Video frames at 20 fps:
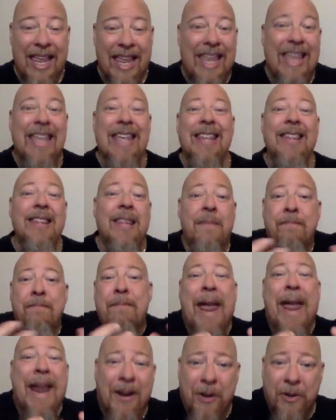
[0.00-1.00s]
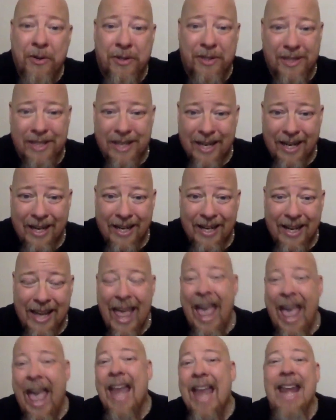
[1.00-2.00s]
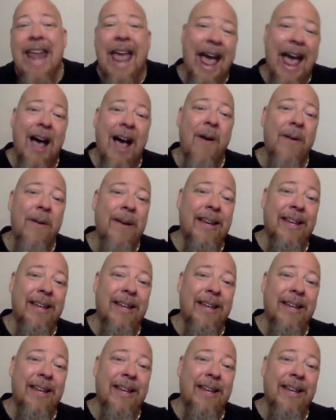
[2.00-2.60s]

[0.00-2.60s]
in the mangosteen and how